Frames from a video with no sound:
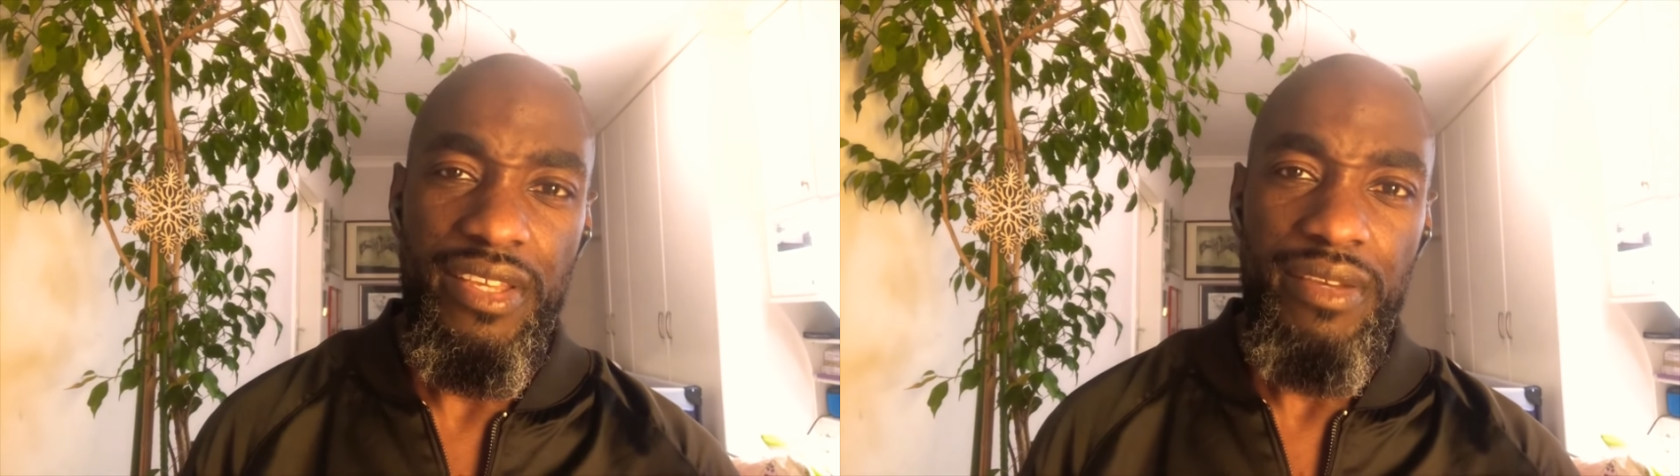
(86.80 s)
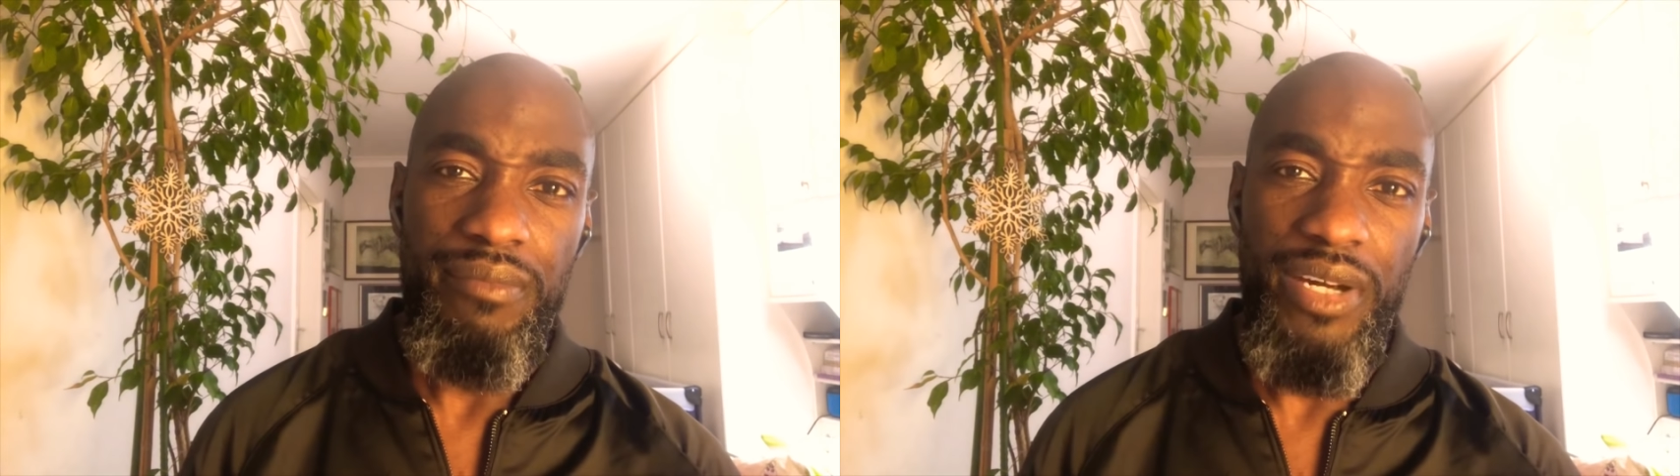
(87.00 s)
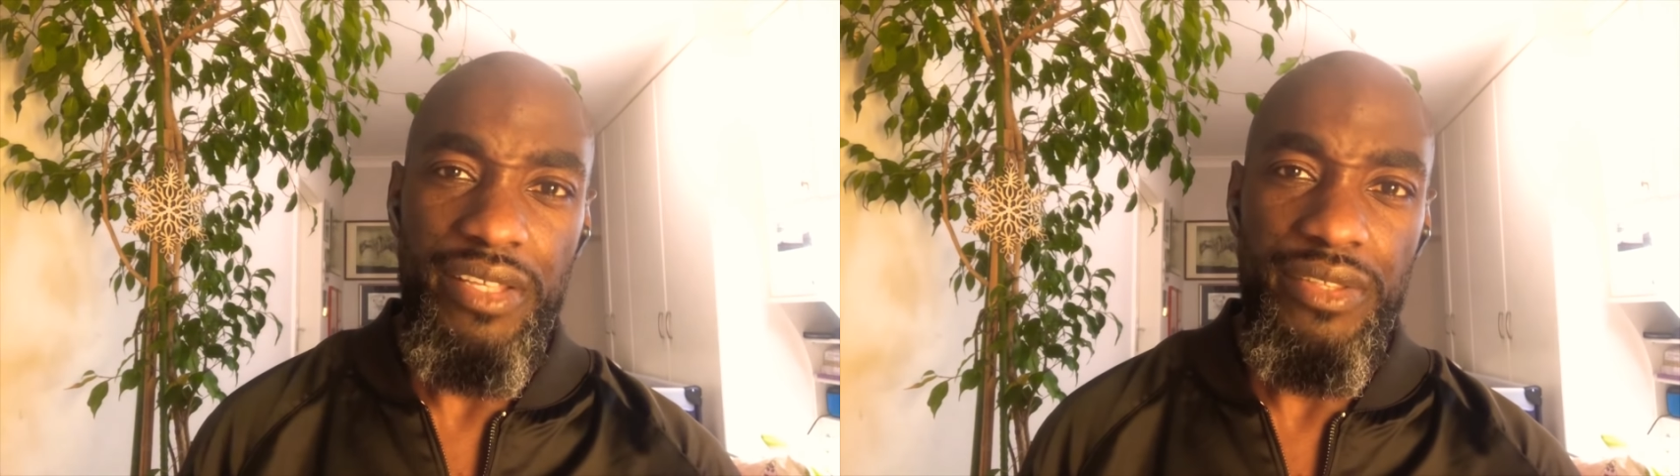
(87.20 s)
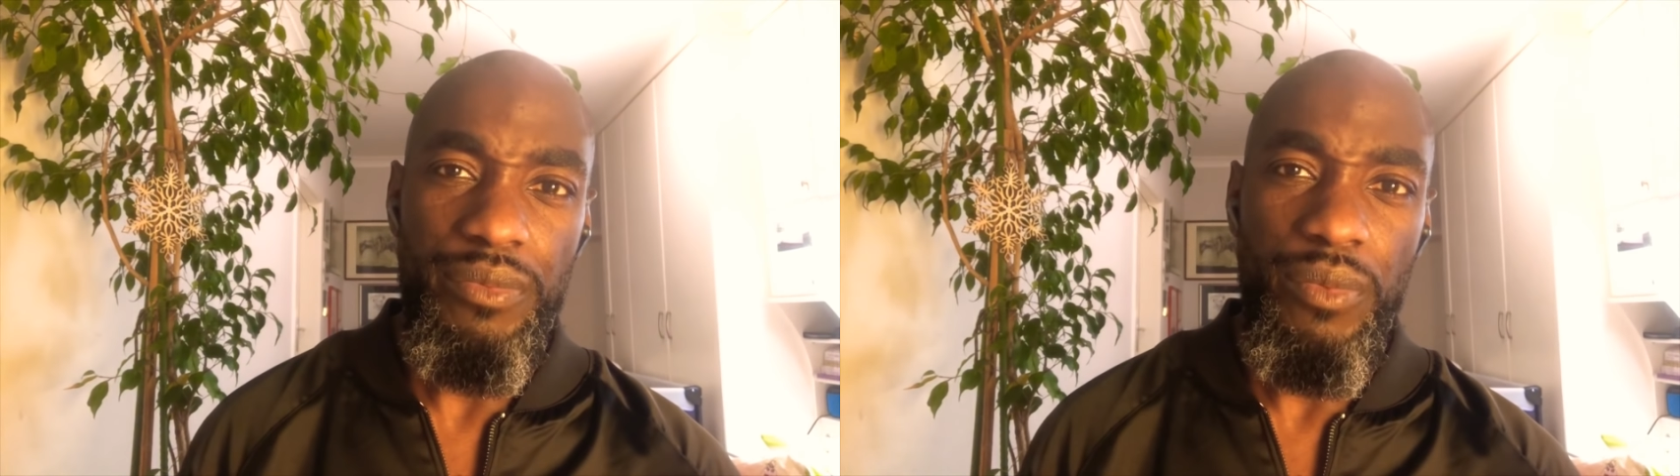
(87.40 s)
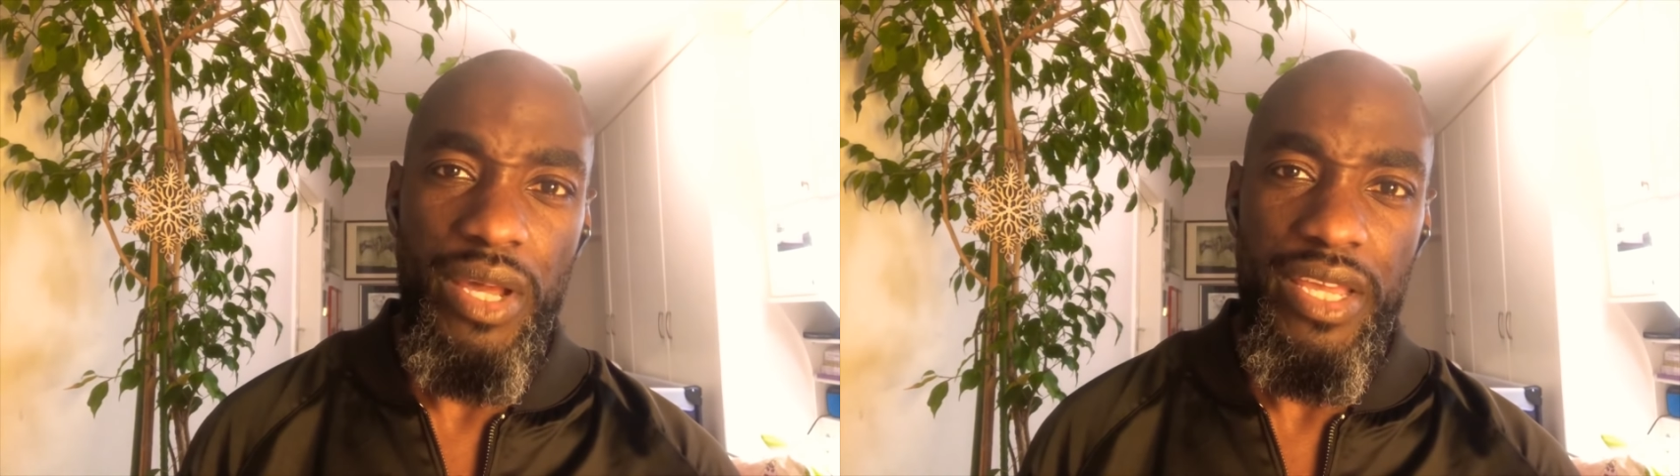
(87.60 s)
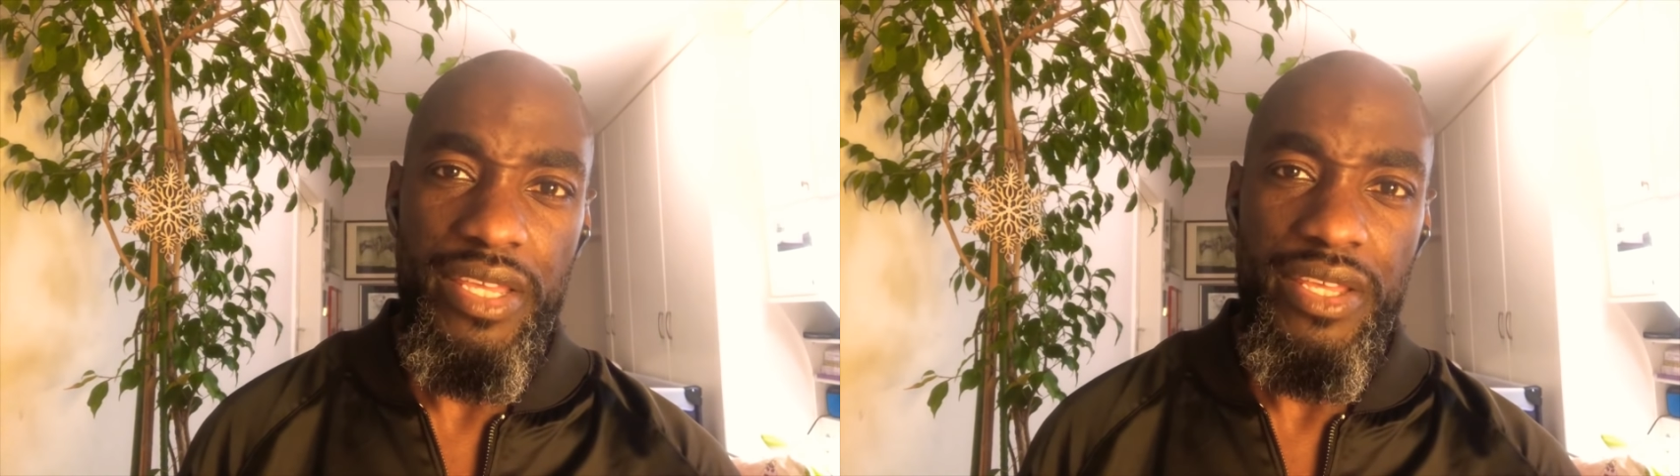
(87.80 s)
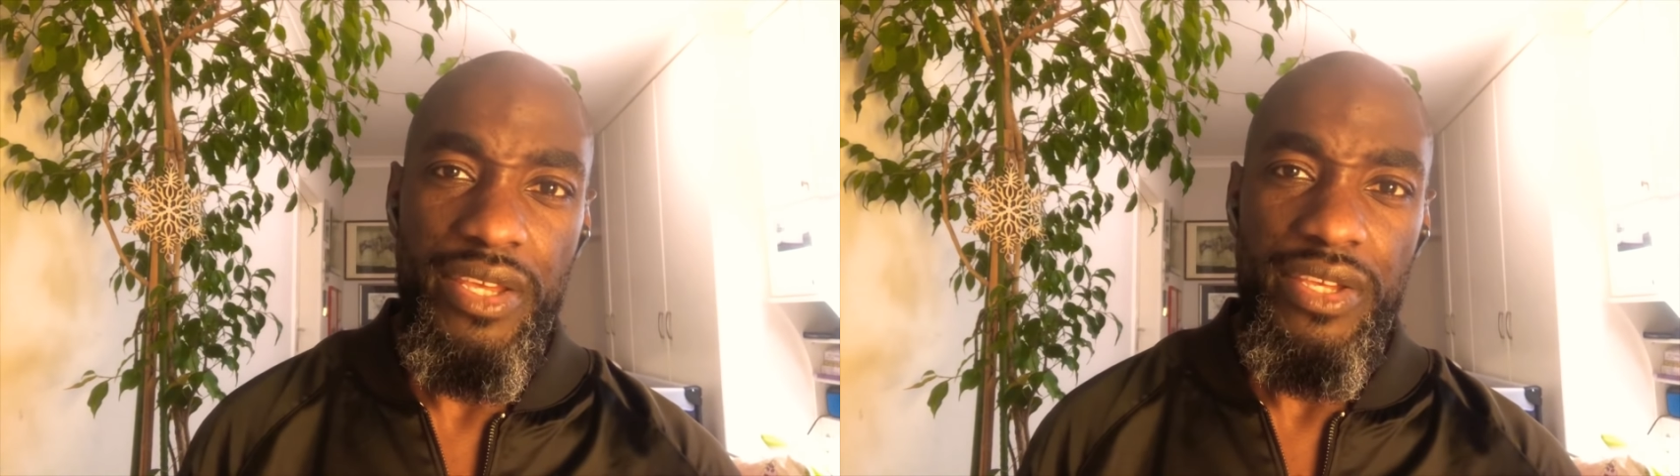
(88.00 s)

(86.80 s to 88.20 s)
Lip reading: by the way